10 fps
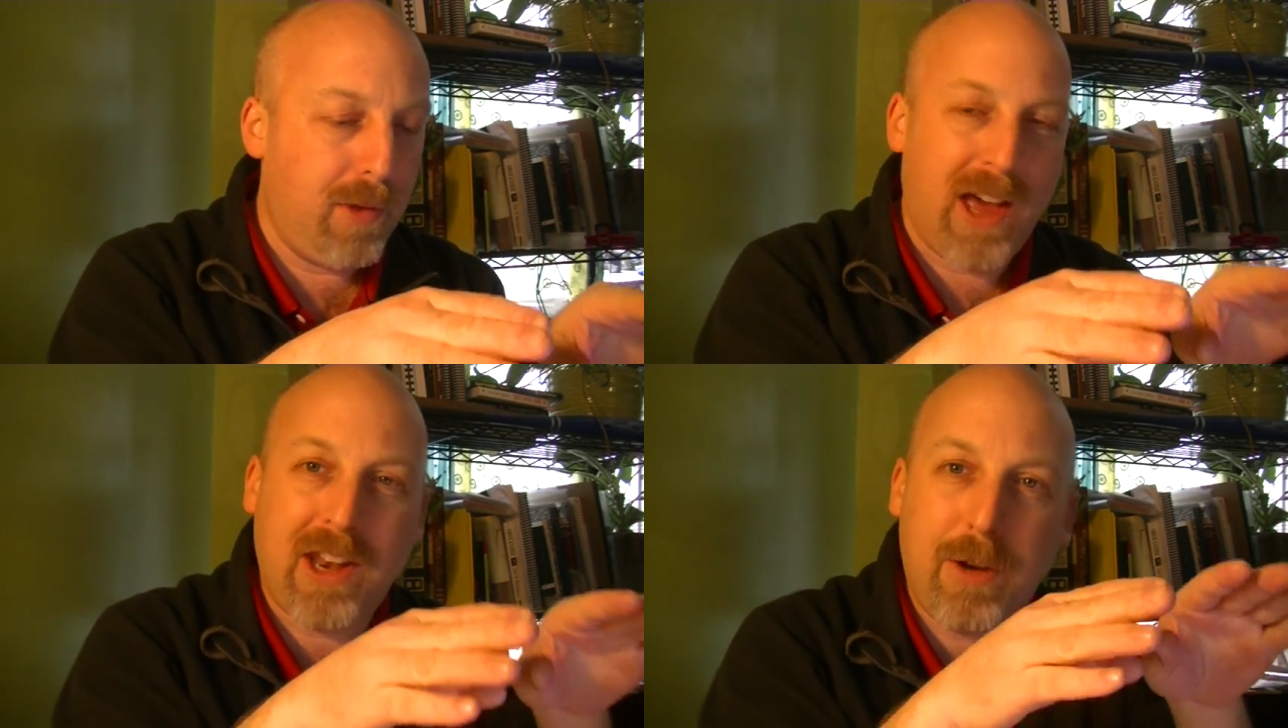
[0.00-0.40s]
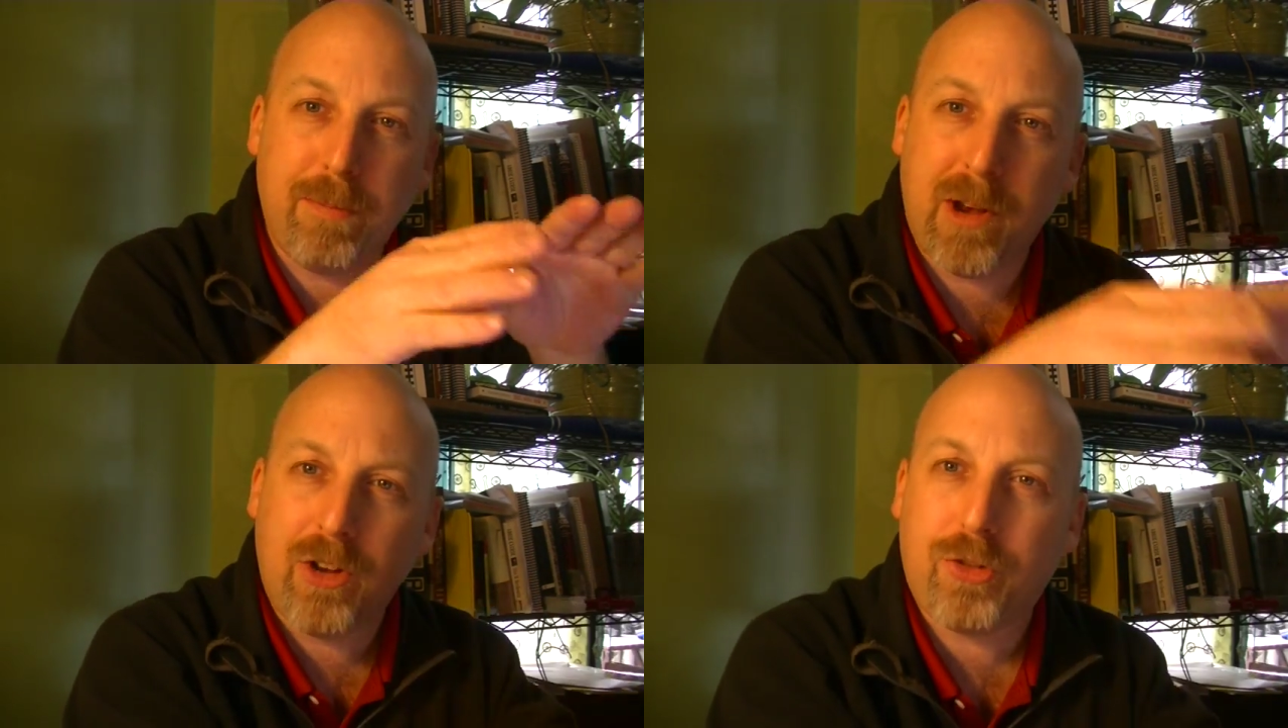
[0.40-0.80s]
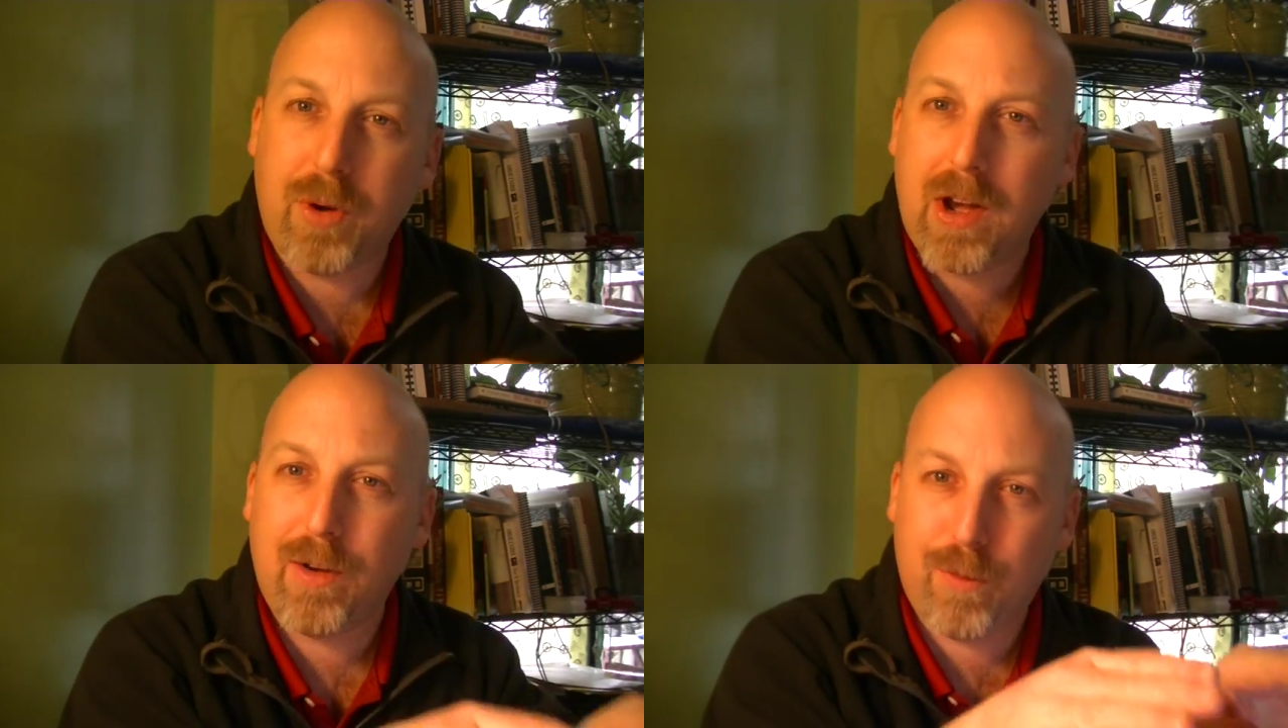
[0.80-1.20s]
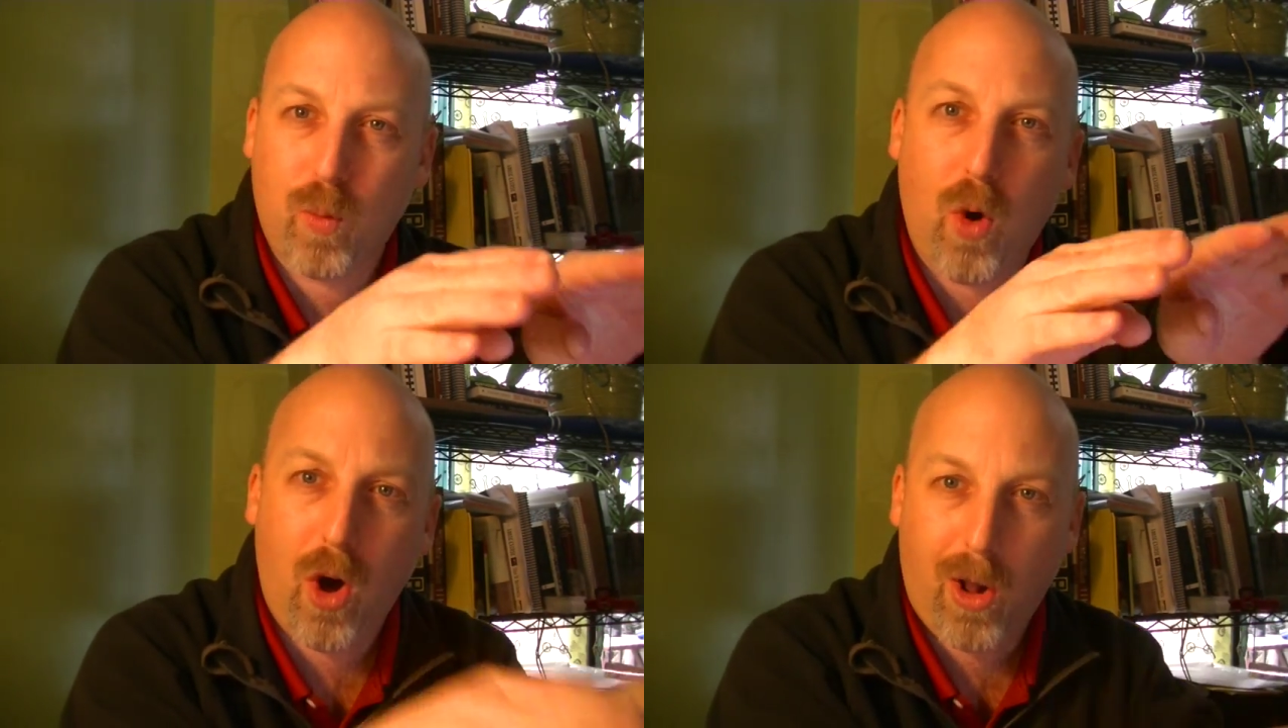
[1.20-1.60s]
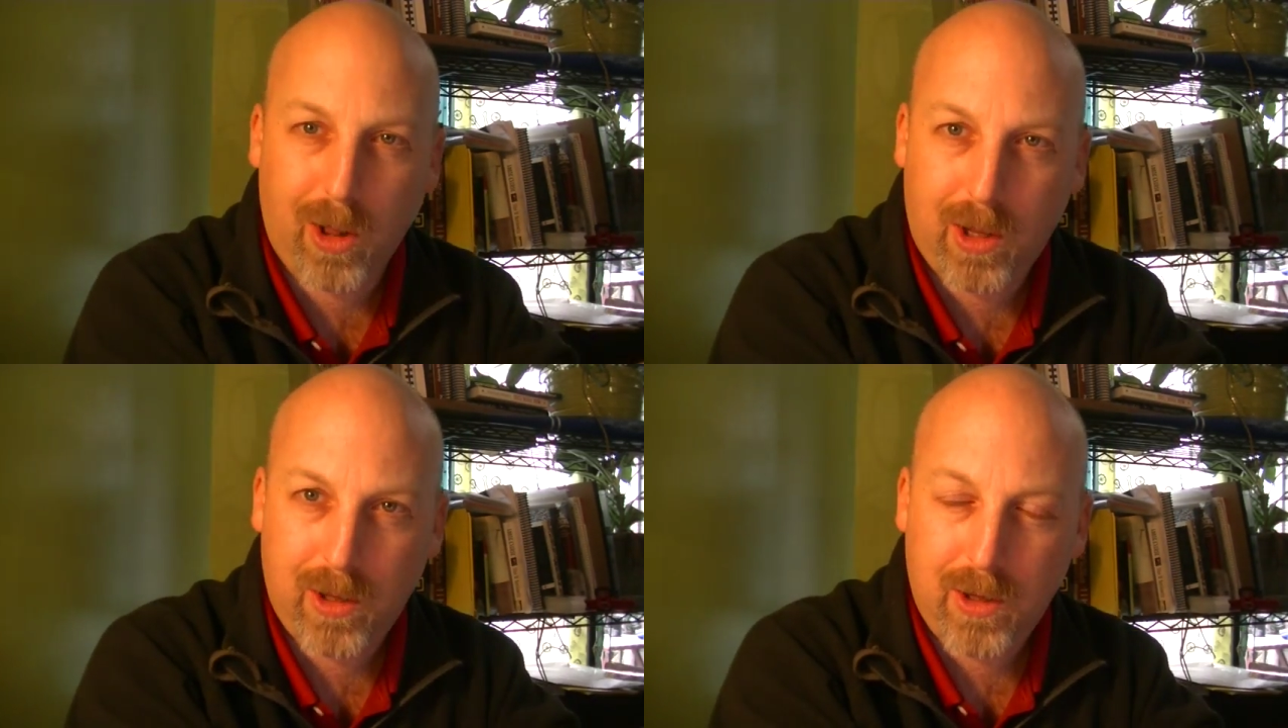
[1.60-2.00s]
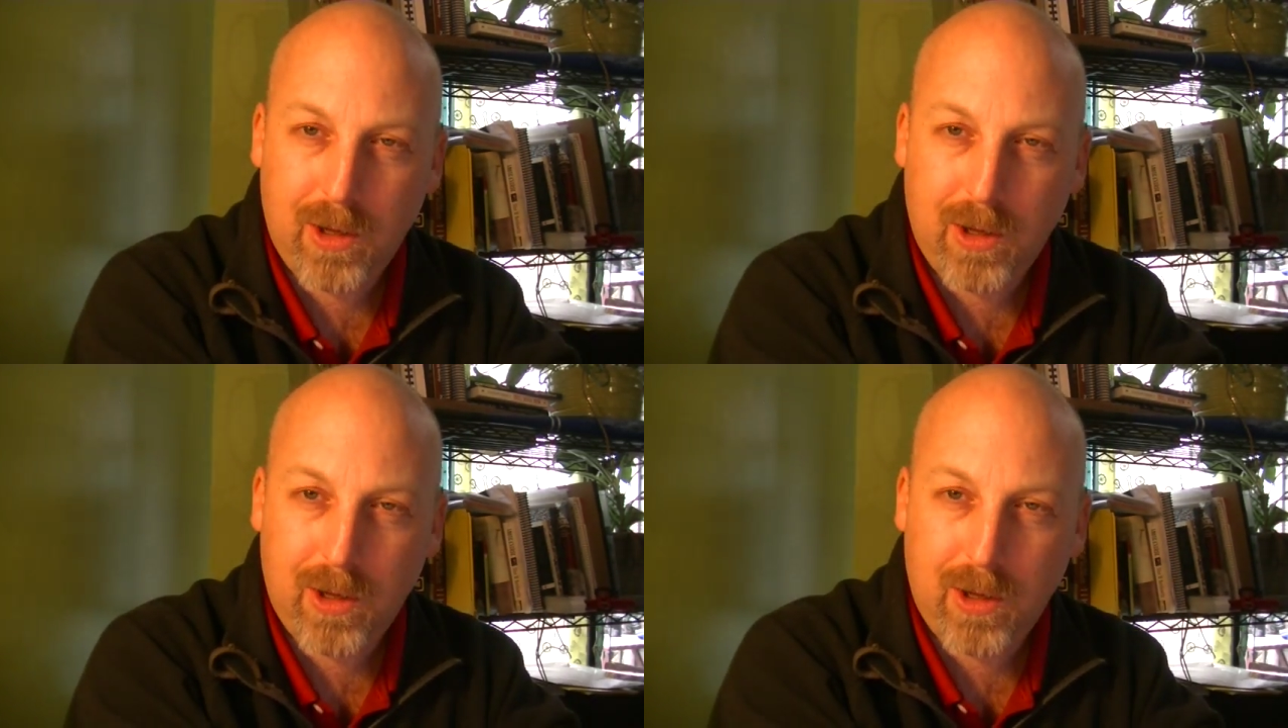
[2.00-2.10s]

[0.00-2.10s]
an administrative wall